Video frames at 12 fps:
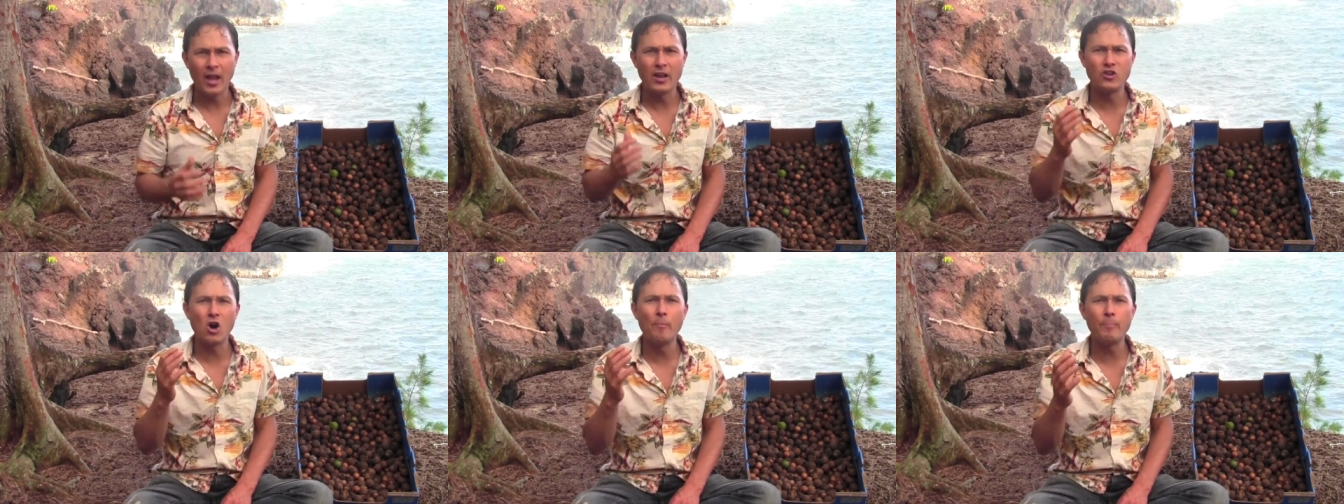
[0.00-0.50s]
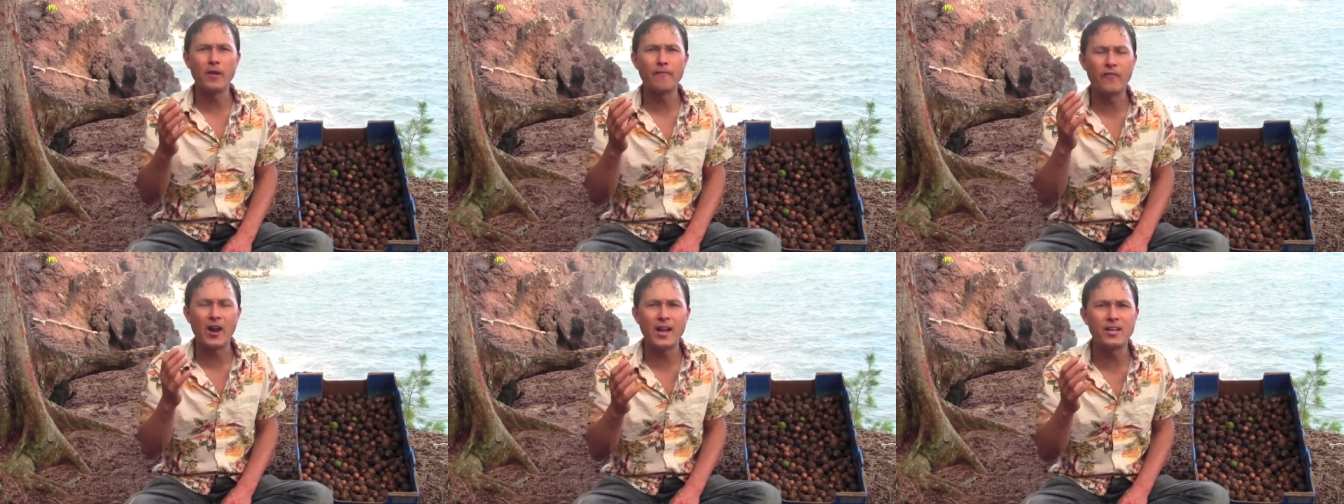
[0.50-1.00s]
And don't be
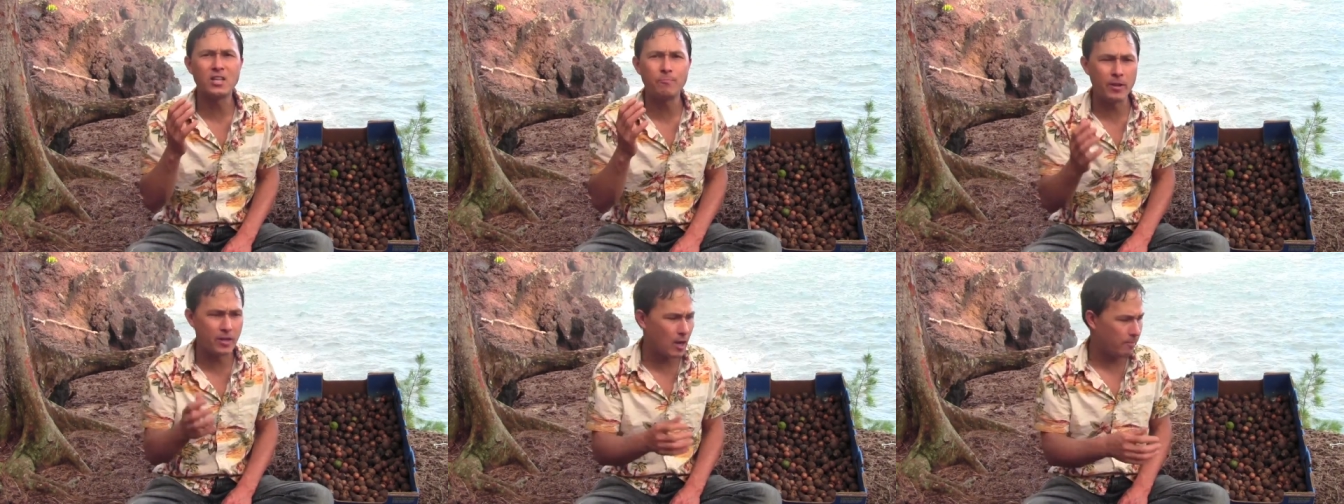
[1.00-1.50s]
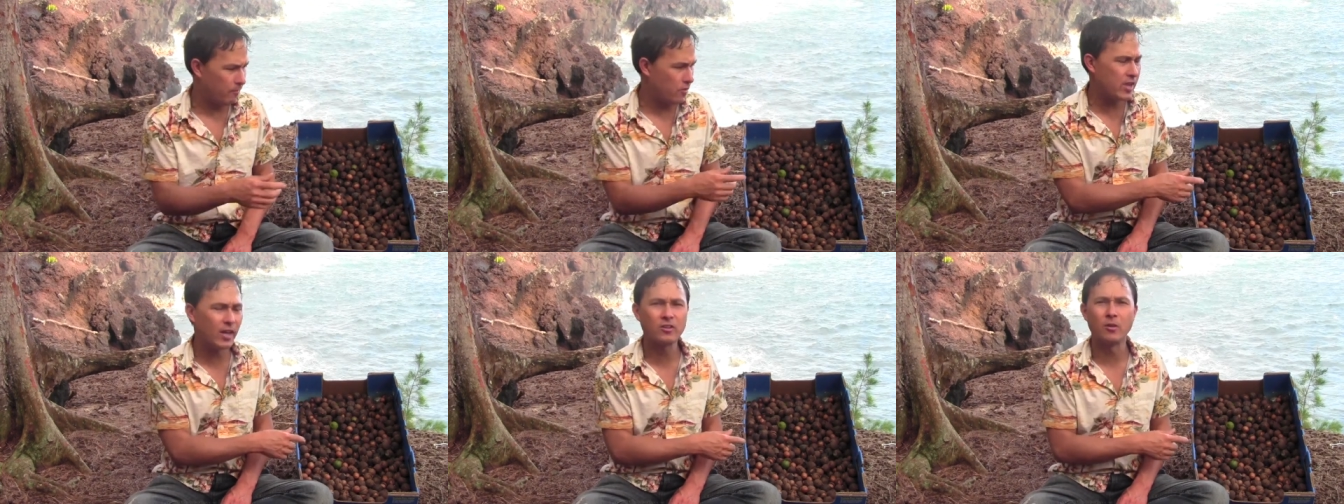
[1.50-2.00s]
afraid to speak up. If
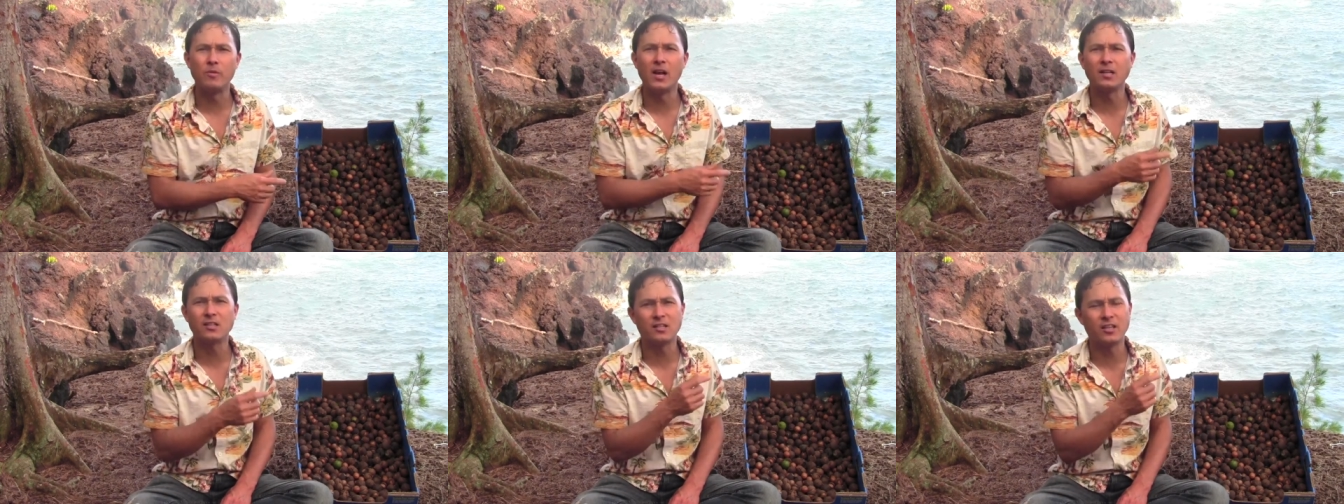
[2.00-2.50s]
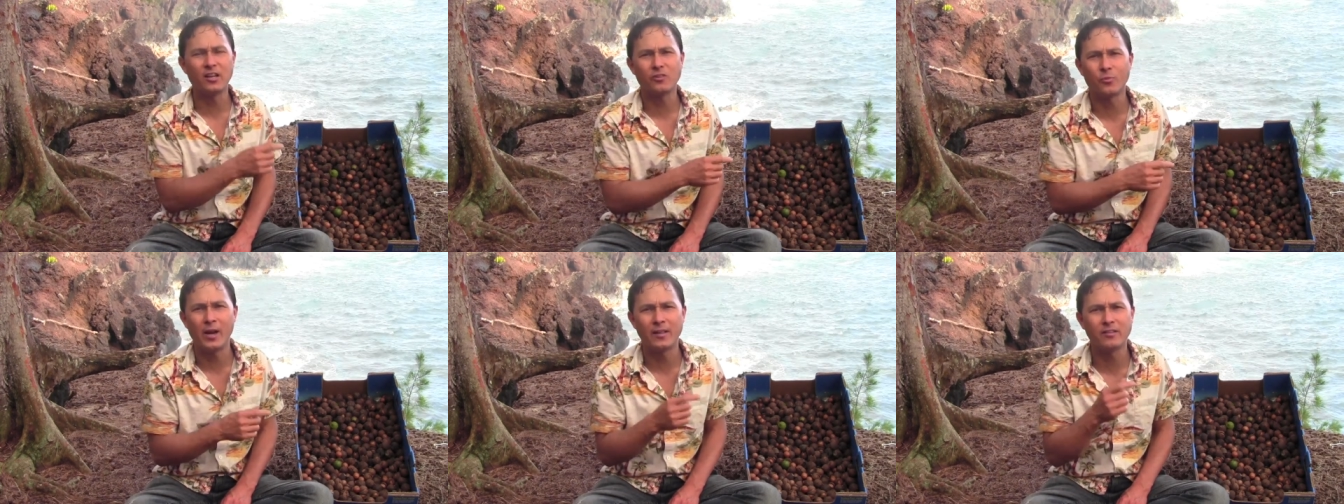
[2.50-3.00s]
you get some nuts that
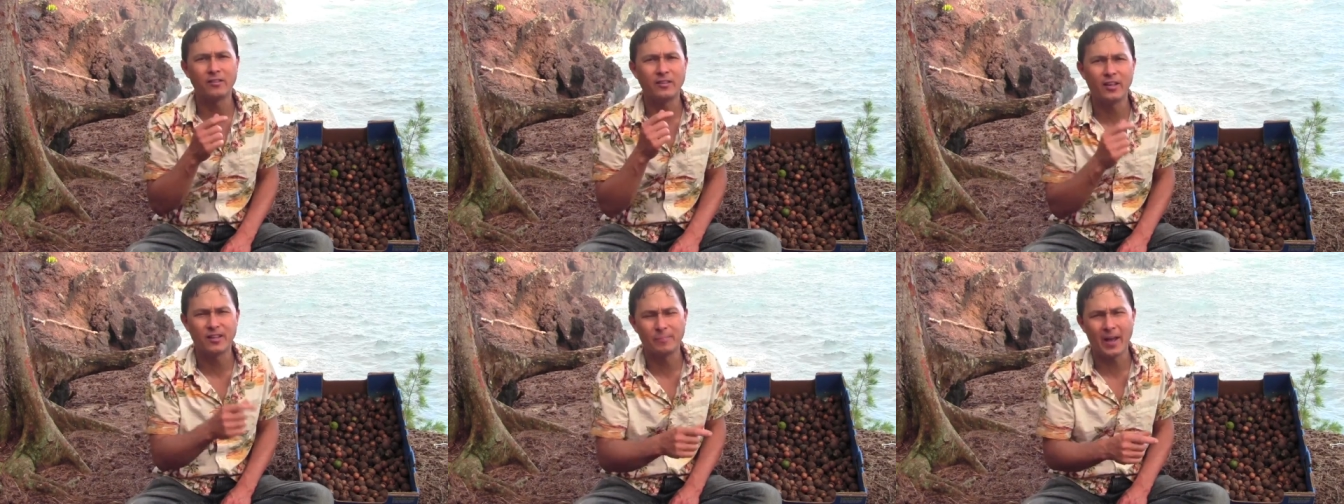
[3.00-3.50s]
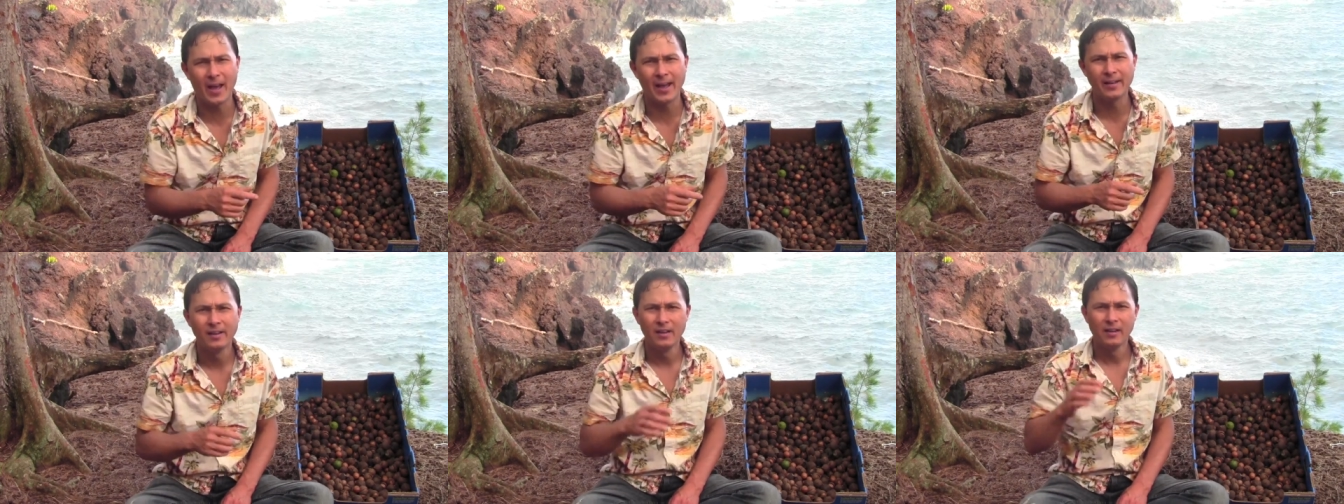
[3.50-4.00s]
taste rancid, taste
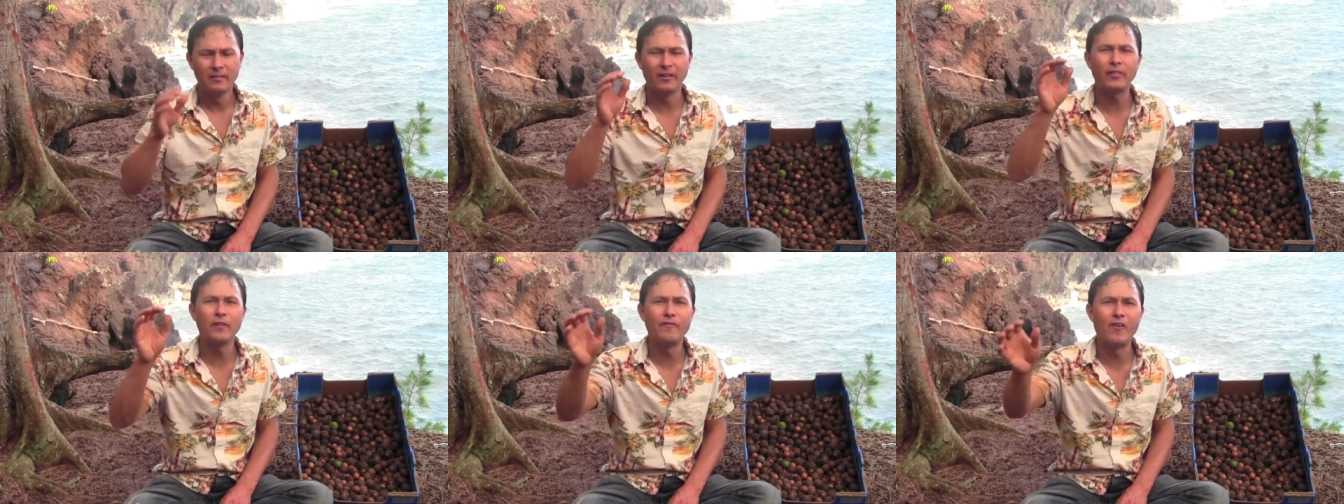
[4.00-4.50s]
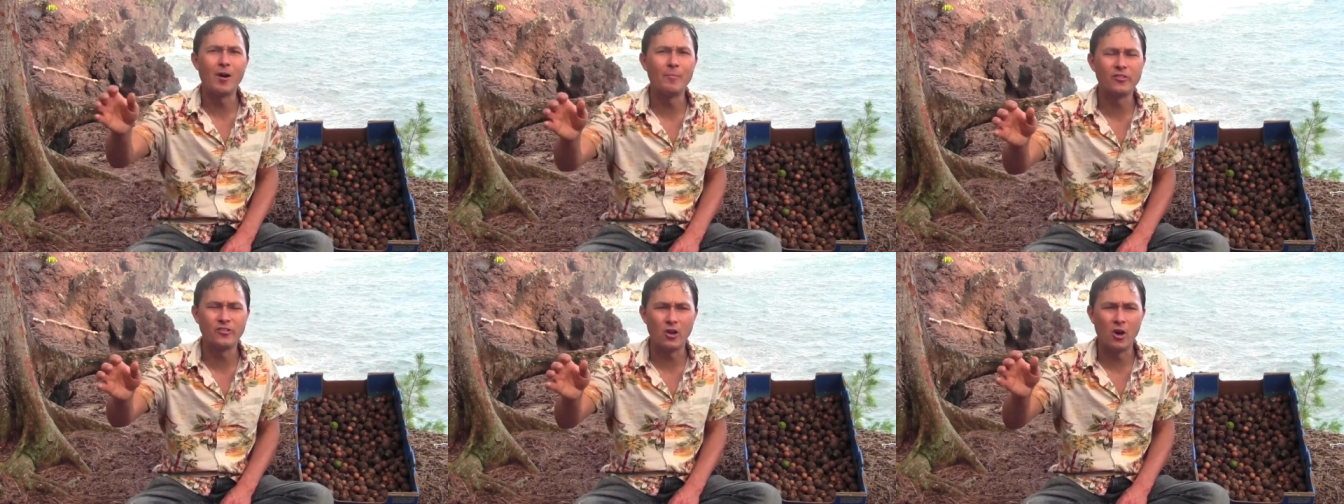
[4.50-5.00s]
bad, let the
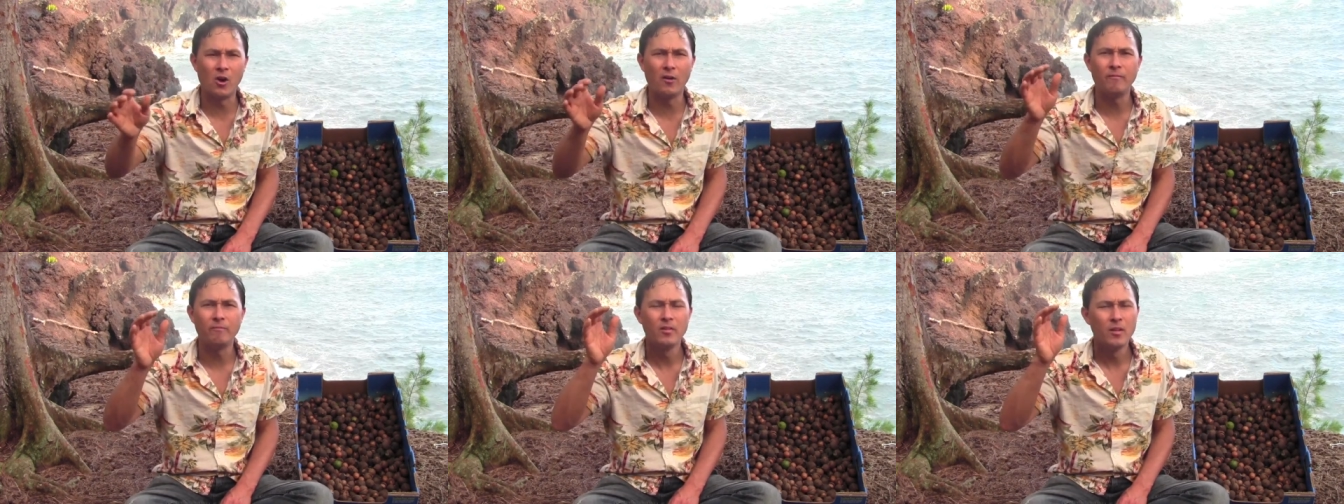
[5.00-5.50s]
farmers know.